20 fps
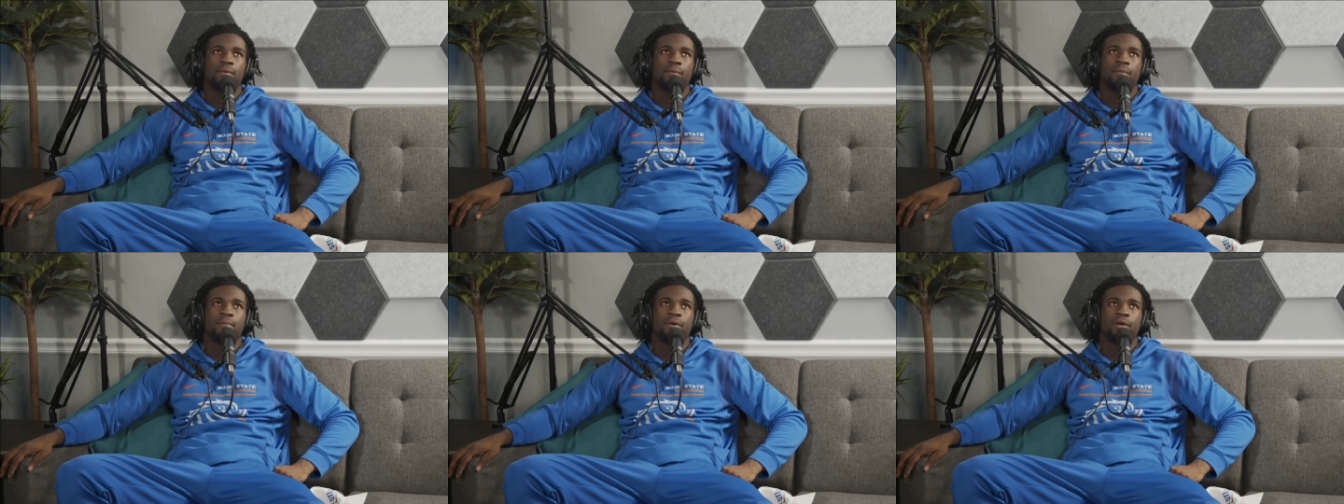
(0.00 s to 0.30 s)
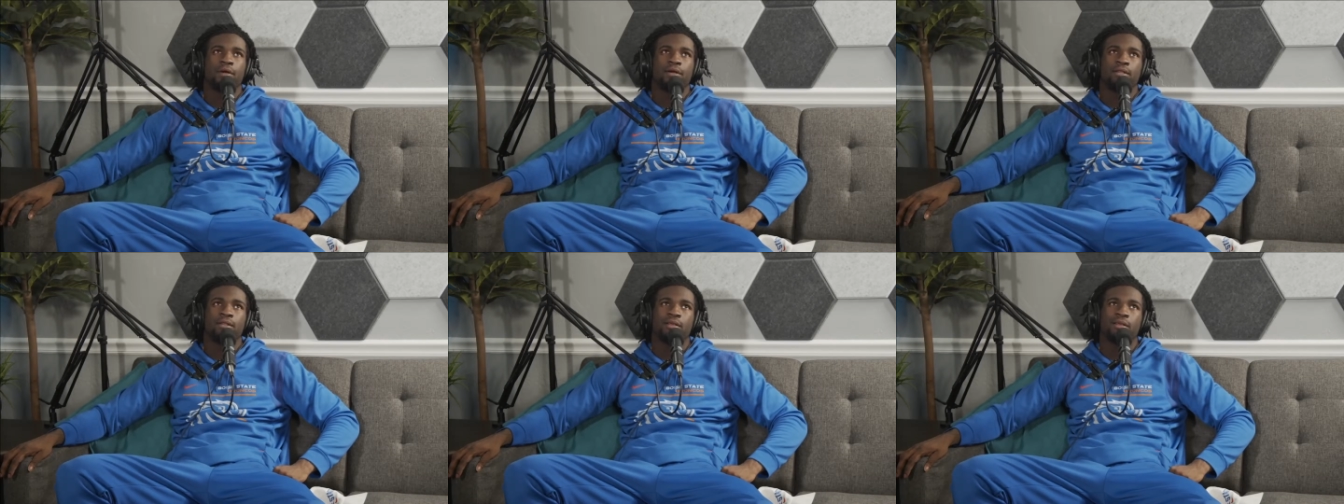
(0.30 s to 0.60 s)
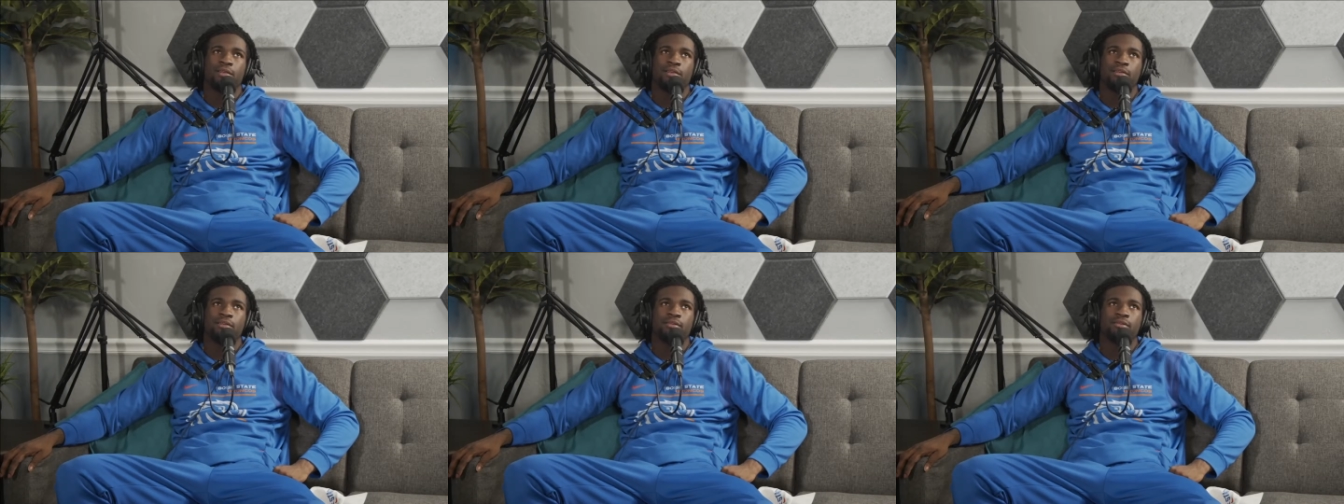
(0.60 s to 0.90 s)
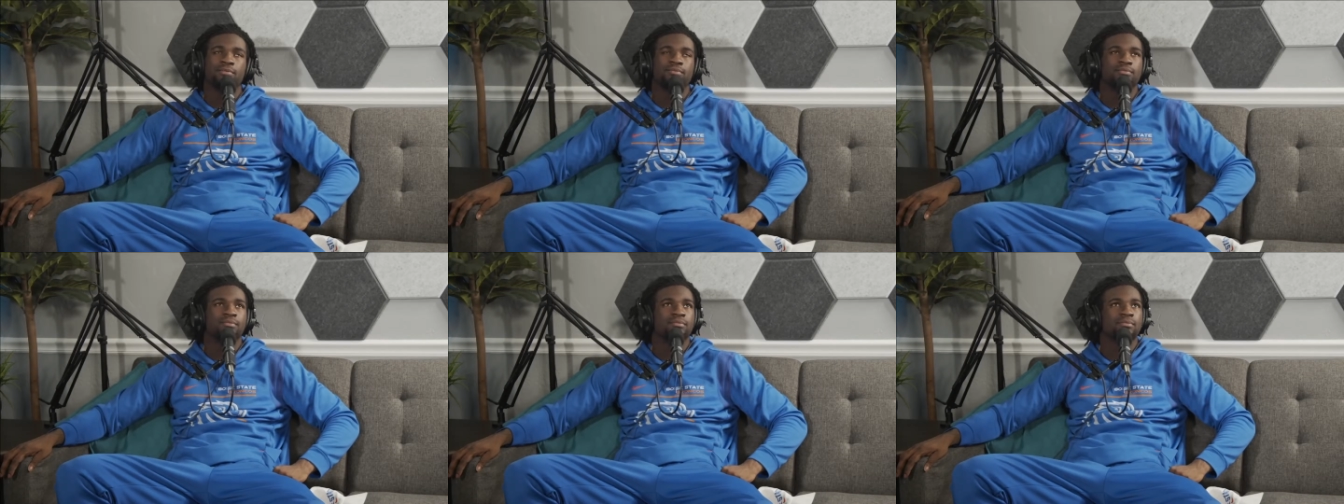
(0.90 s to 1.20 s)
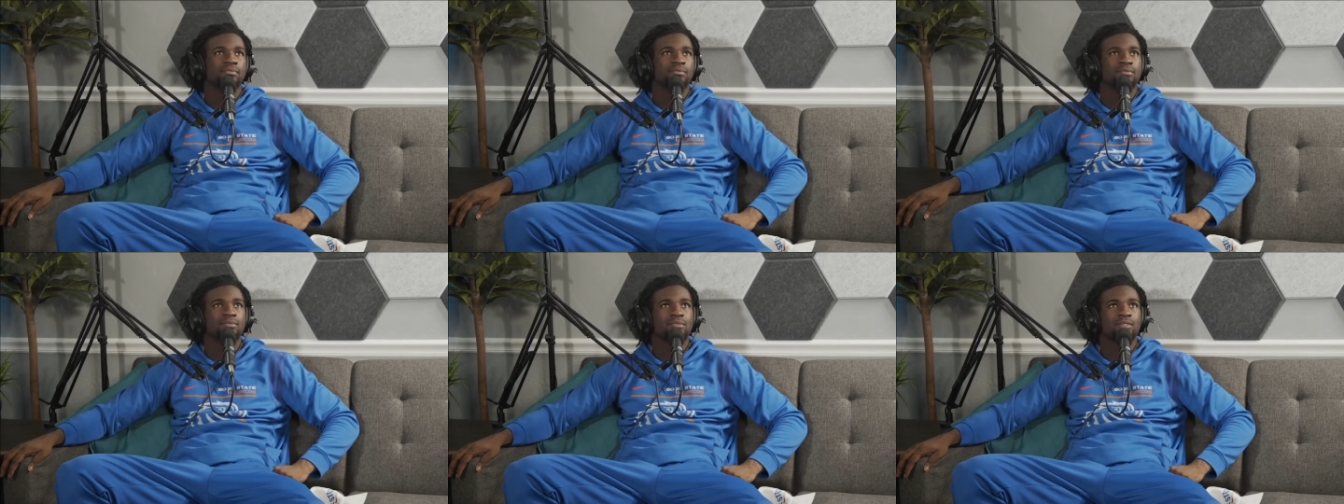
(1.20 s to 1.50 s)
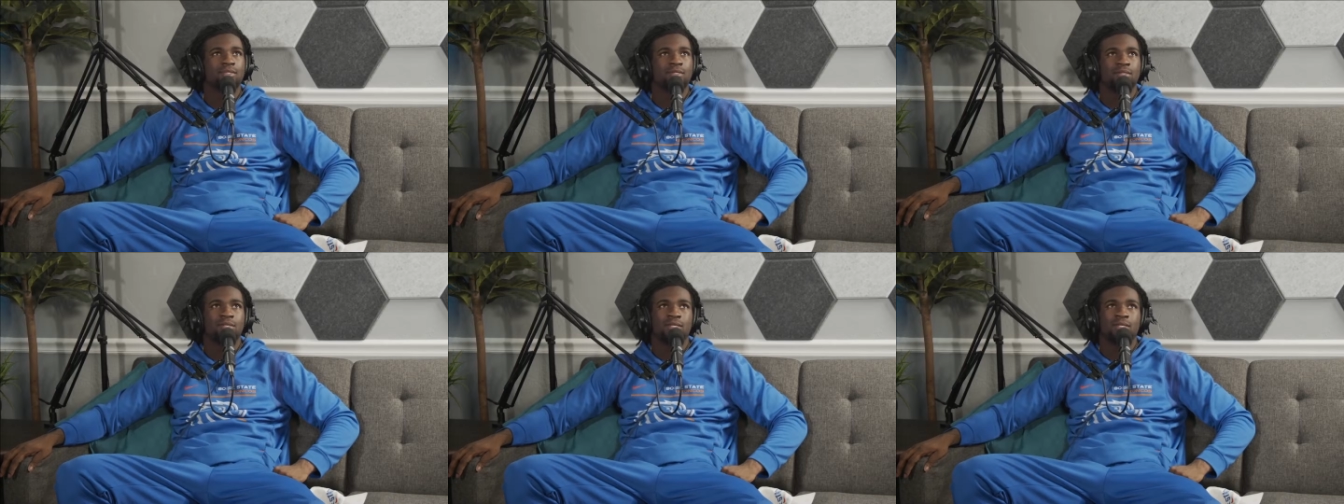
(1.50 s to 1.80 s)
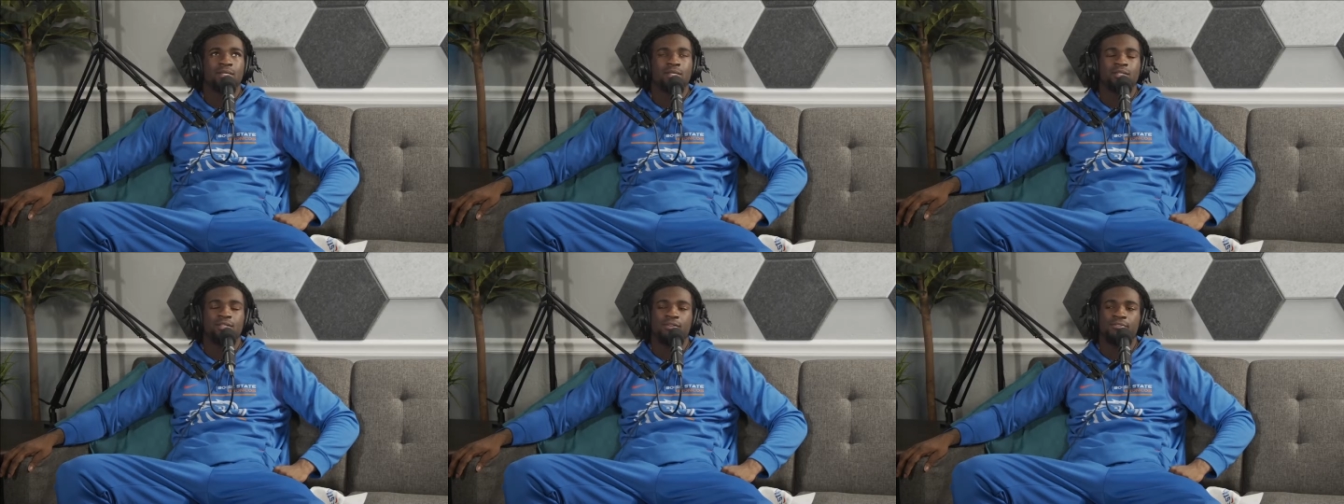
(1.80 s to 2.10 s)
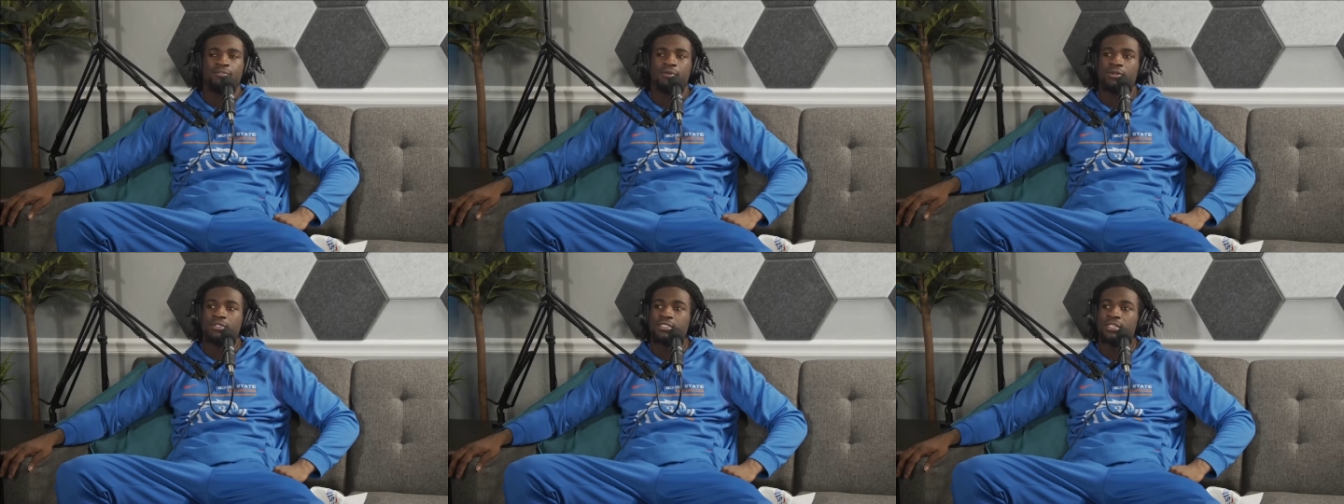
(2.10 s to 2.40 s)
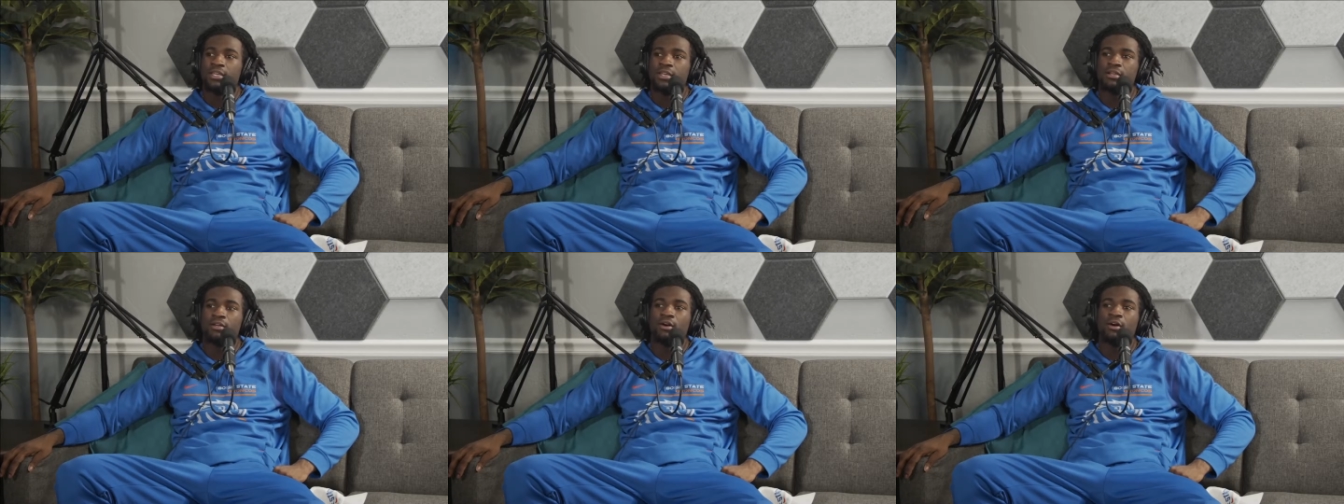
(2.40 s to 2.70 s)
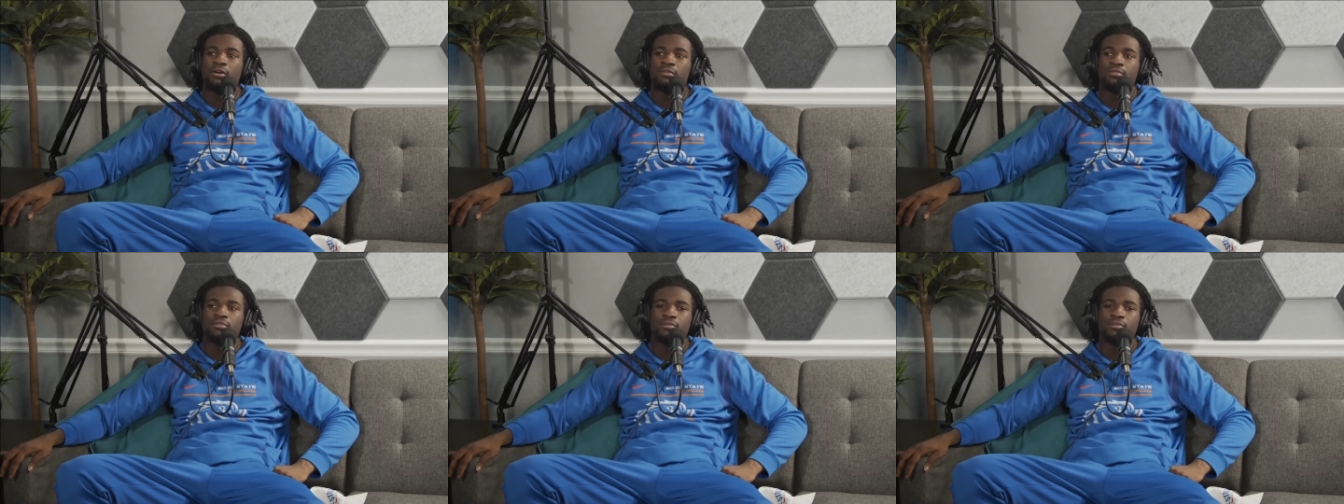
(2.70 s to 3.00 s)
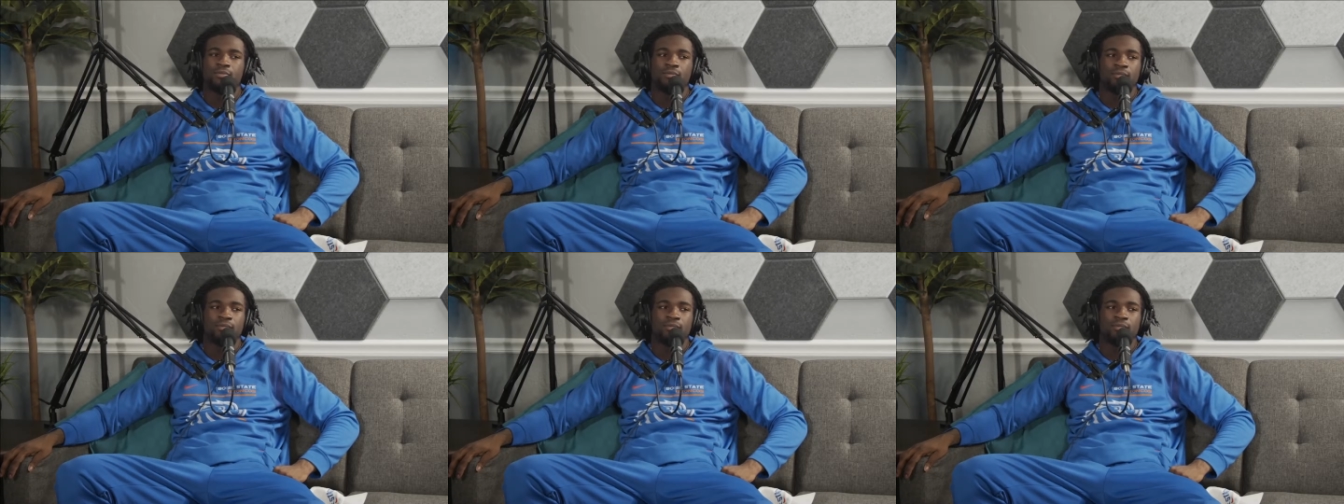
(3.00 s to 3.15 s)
probably like the first kickoff.